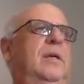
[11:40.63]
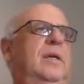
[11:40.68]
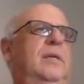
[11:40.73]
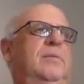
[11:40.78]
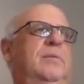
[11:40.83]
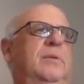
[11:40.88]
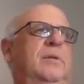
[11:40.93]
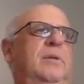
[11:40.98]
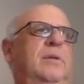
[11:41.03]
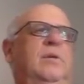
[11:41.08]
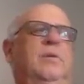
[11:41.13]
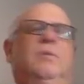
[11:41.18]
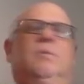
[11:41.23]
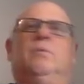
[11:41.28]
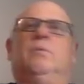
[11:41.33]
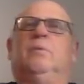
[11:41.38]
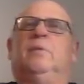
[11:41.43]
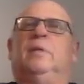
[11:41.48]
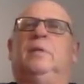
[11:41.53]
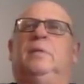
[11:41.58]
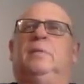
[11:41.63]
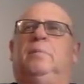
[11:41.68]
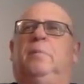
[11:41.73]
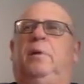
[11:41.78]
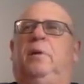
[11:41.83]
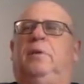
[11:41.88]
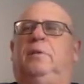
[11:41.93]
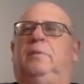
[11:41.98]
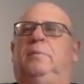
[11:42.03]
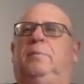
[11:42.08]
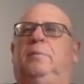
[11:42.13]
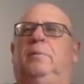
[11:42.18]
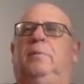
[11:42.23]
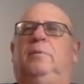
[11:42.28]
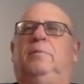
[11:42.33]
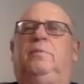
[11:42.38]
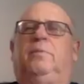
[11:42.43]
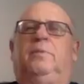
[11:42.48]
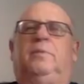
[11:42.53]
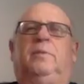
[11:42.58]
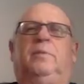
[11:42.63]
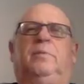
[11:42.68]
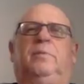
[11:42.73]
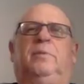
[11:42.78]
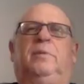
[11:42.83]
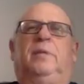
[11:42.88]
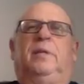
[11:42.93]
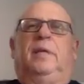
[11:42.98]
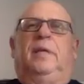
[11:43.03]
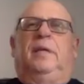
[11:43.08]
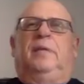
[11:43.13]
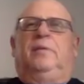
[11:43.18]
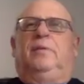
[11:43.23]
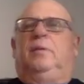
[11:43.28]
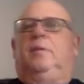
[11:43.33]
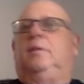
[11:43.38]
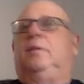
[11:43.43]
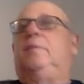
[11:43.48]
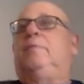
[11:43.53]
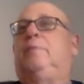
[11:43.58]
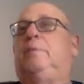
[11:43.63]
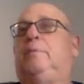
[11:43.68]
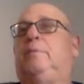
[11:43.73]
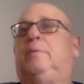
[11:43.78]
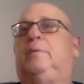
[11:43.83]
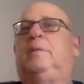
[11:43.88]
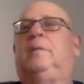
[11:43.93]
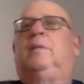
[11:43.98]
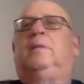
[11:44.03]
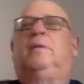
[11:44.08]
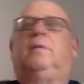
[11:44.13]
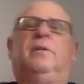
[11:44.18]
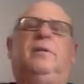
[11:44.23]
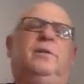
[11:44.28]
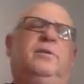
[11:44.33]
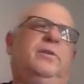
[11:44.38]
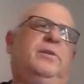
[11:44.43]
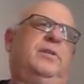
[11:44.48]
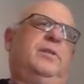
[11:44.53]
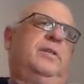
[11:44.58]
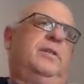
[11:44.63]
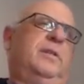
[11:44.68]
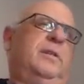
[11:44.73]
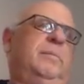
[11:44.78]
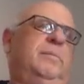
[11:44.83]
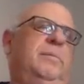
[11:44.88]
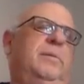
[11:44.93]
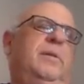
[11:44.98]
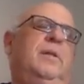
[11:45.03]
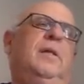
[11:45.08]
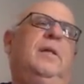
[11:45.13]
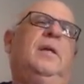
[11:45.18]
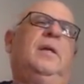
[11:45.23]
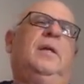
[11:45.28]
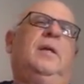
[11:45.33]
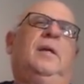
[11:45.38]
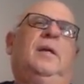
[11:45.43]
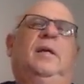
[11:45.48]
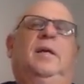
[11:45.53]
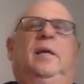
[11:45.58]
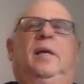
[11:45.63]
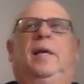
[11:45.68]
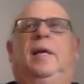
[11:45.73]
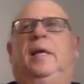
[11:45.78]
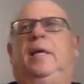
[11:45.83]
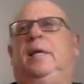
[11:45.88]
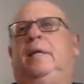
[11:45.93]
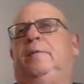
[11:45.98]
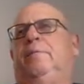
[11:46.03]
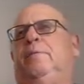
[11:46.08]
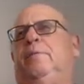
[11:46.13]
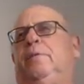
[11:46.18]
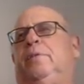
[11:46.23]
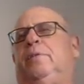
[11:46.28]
as we know, it's possible for someone actually living within a Hare Krishna temple, and for